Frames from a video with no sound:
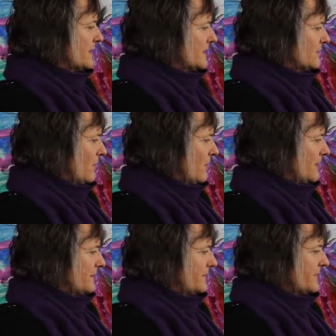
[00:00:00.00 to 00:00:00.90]
the
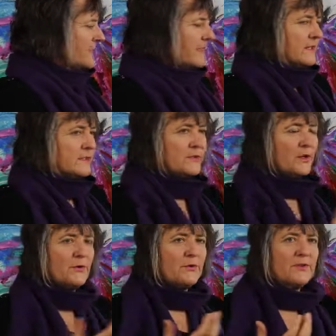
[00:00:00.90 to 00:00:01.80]
spine.
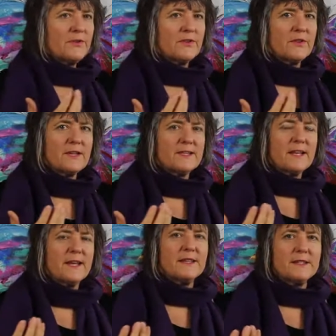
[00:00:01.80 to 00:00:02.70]
So they
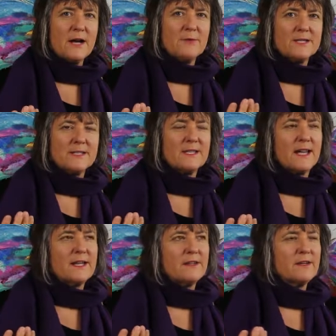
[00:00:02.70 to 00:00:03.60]
say, the Taoists
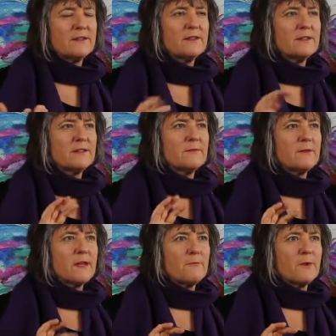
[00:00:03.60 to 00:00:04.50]
say that, the,
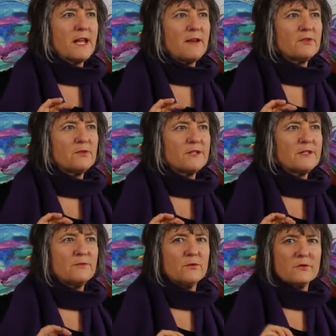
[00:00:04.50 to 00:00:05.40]
that we have
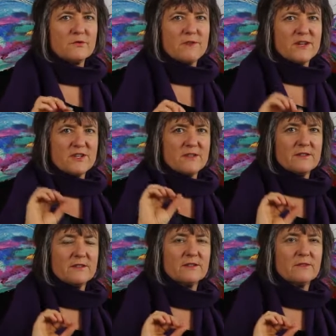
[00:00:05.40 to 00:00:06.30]
24
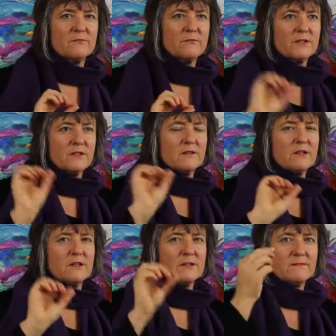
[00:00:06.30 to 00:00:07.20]
treasures, which are
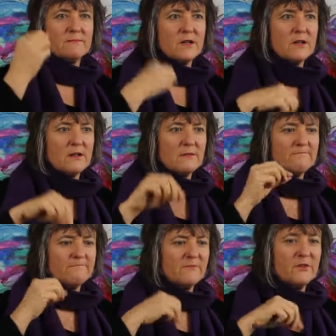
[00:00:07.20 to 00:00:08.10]
our, our
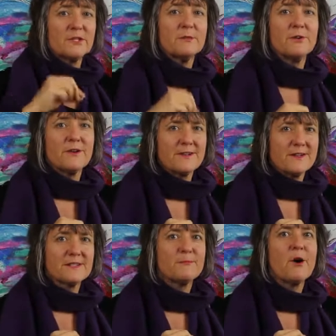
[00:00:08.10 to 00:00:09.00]
vertebrae and
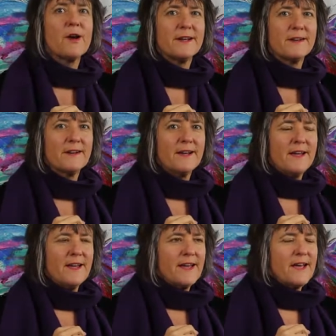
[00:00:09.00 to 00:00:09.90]
our spine,
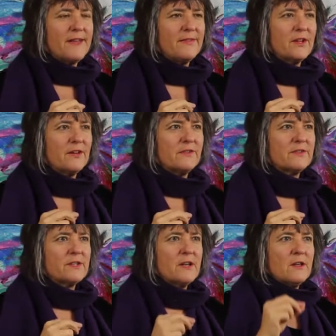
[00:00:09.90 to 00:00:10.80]
and
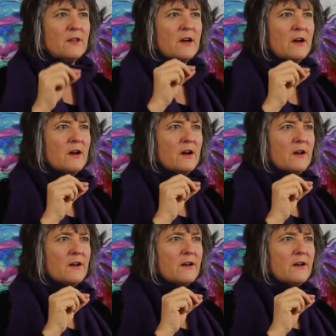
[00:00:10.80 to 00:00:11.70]
that
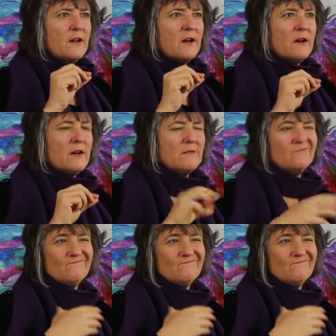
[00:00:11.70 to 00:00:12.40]
our, our